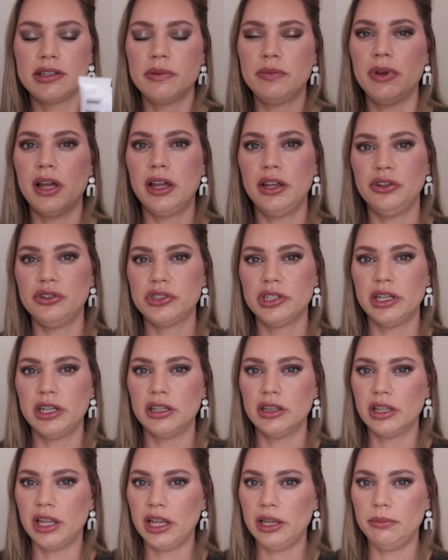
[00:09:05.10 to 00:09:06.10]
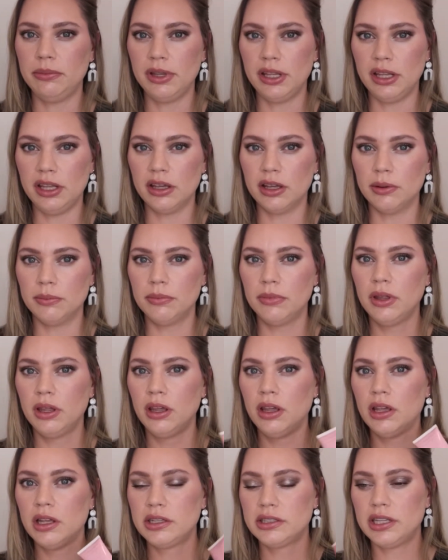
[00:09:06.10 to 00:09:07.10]
I'm not usually a light medium
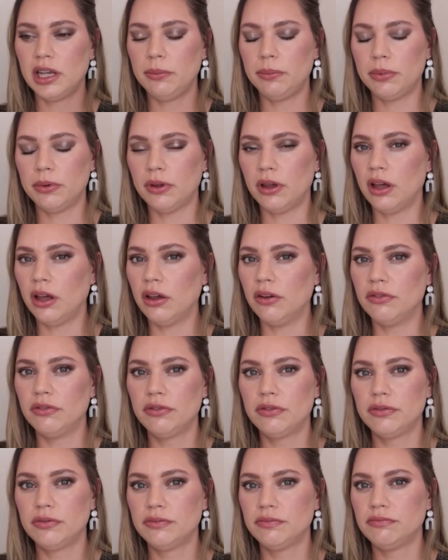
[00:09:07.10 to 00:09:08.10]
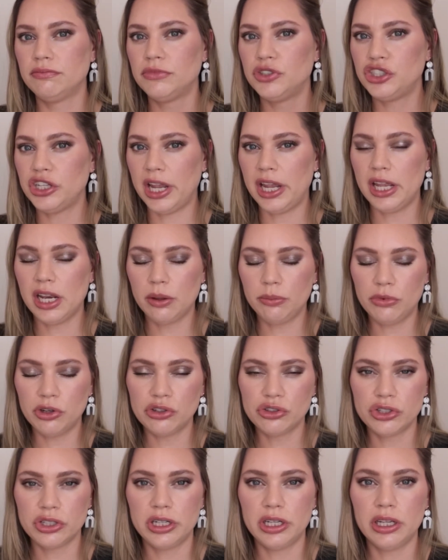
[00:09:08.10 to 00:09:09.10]
type of shade. I'm
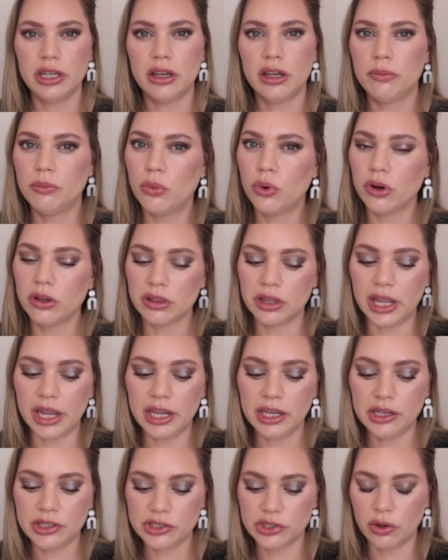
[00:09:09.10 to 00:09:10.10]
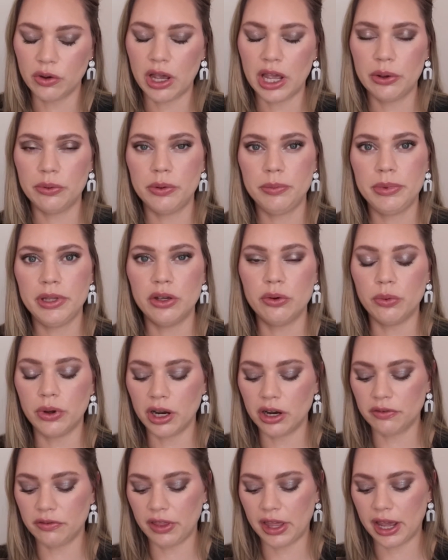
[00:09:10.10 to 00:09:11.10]
usually more light, so I would be
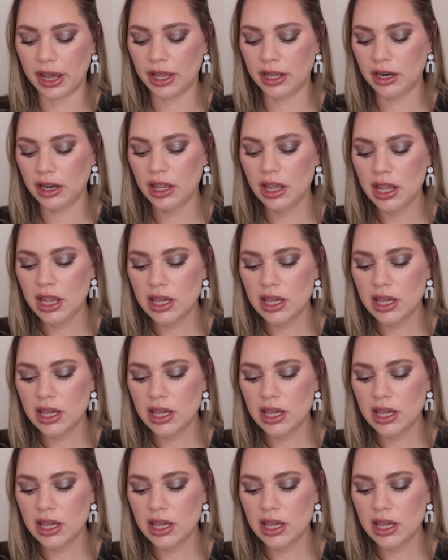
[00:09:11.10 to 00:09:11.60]
aware of that.